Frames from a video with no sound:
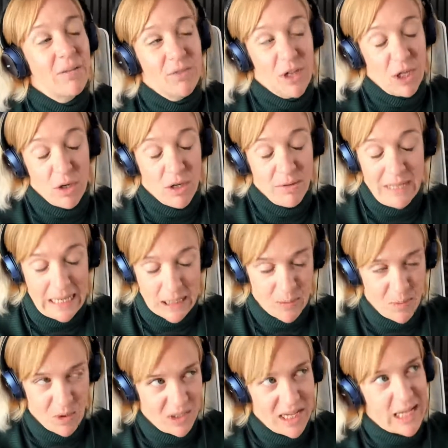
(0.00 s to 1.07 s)
that you can get
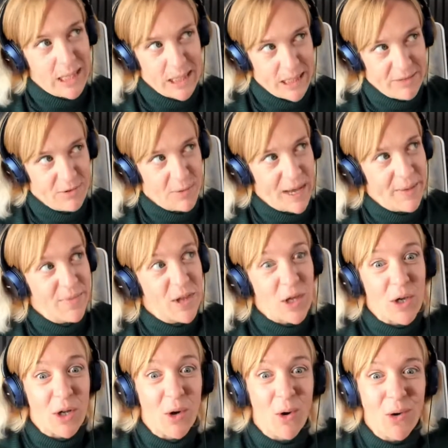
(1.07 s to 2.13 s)
a podcast is everywhere.
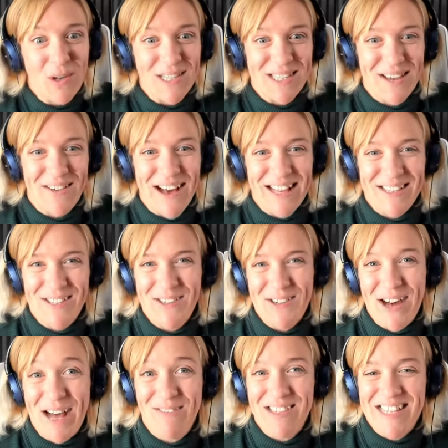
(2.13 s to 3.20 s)
You can also ask
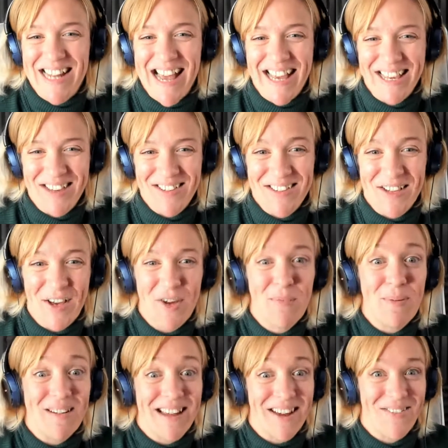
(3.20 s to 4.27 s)
your Amazon Echo to
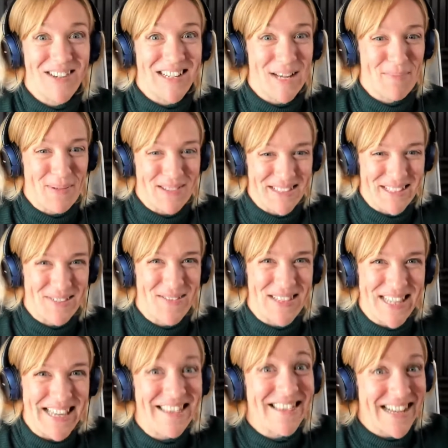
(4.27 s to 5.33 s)
open Everyday
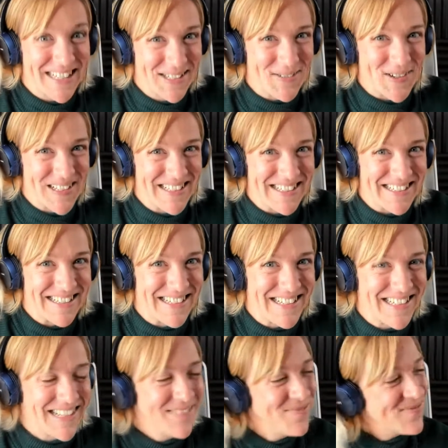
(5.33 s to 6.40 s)
Positivity. That's quite
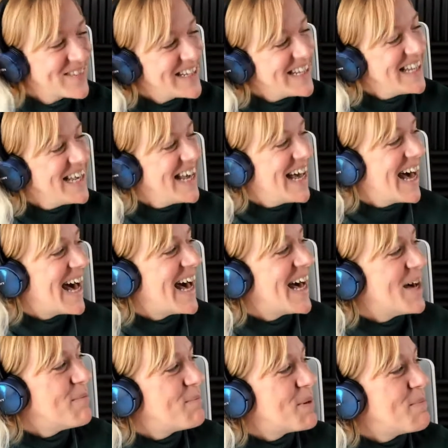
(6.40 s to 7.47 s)
exciting.
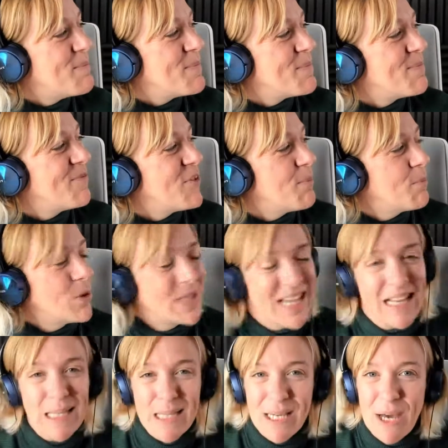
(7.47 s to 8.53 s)
Uh, but for
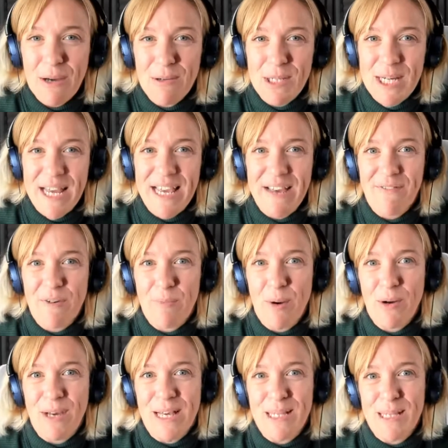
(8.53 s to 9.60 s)
presenter coaching and for
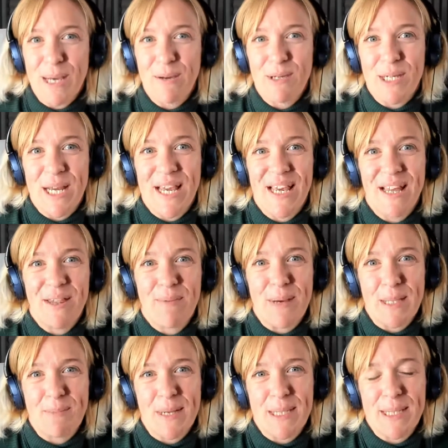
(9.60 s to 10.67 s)
podcast coaching, the
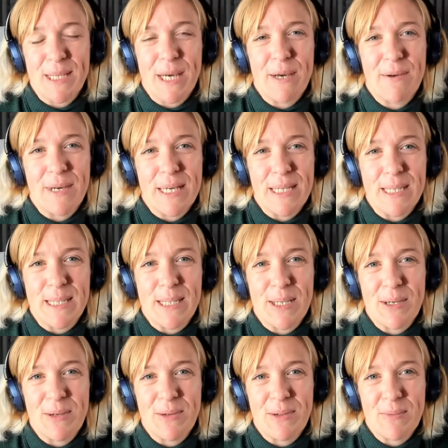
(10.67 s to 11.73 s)
best place to go is
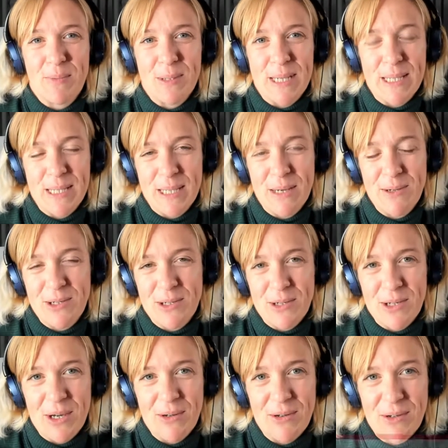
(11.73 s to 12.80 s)
to
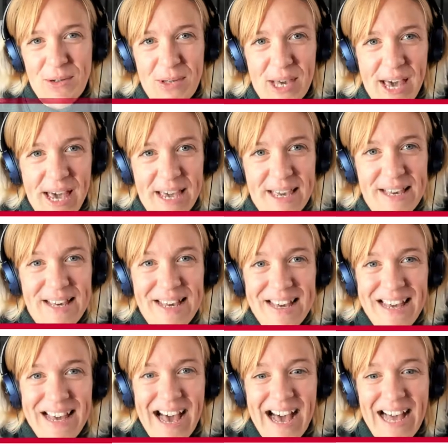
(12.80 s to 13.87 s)
thepresentercoach.co.uk.
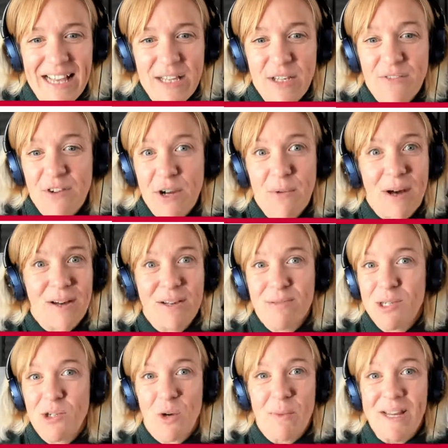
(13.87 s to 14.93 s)
And you're very welcome
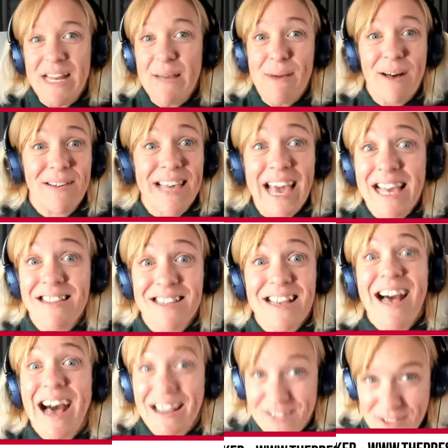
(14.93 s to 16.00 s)
to drop me an email, kate
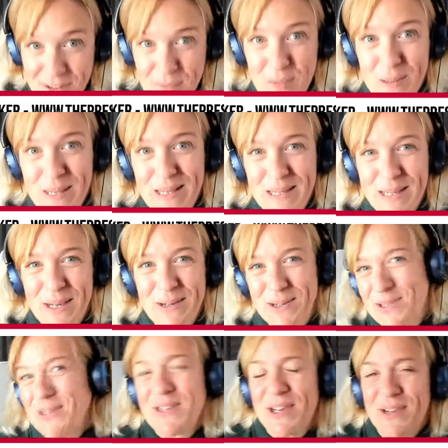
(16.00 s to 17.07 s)
at
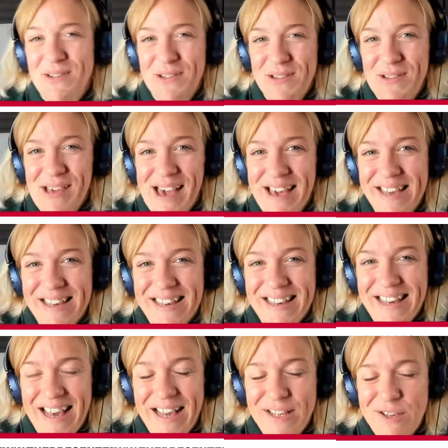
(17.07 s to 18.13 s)
thepresentercoach.co.uk.
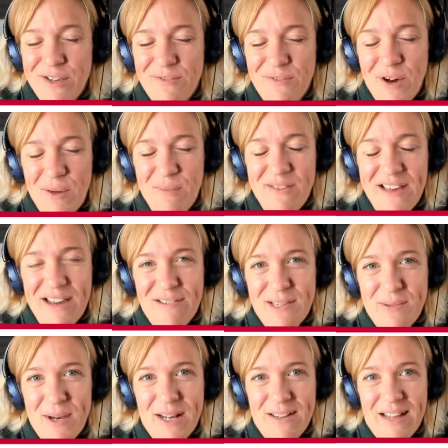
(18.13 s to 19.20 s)
And you can find me there
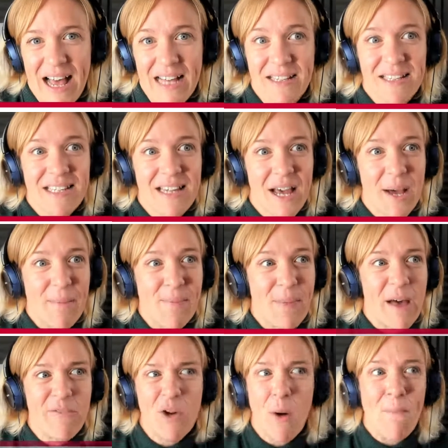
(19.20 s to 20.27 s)
as well. And um,
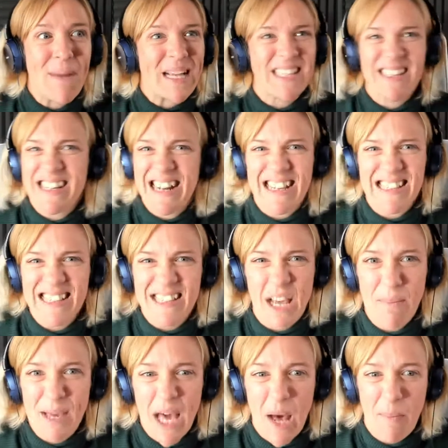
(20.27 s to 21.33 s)
I've got masterclasses
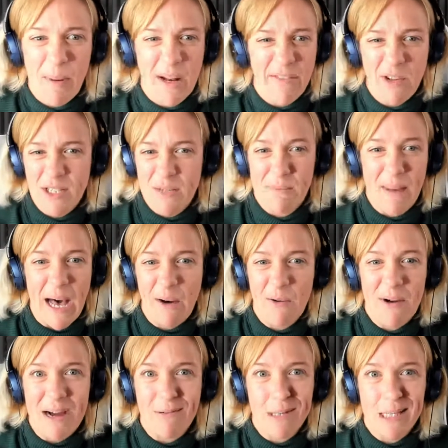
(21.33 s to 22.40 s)
coming up and I've got some
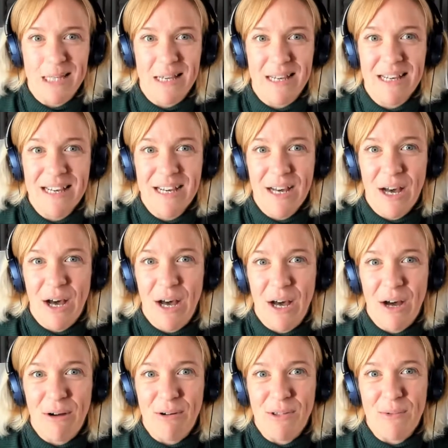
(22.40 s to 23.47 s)
power hours that
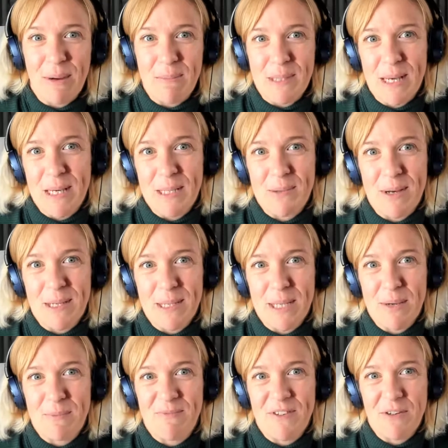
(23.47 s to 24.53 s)
uh, are on the website as well.
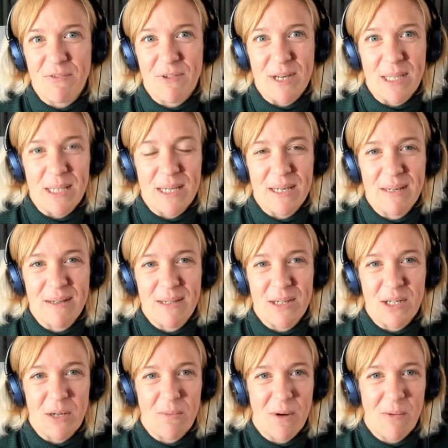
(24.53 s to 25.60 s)
So feel free to,
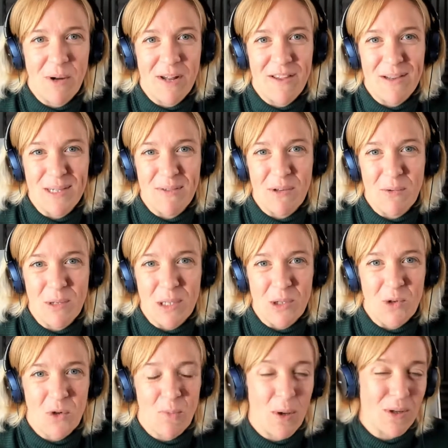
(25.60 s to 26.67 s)
to jump on one of those if you want to
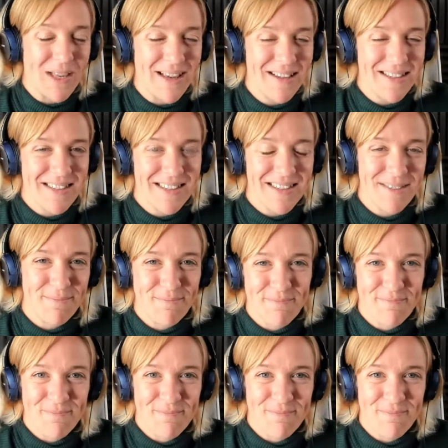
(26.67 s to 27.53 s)
talk podcasts.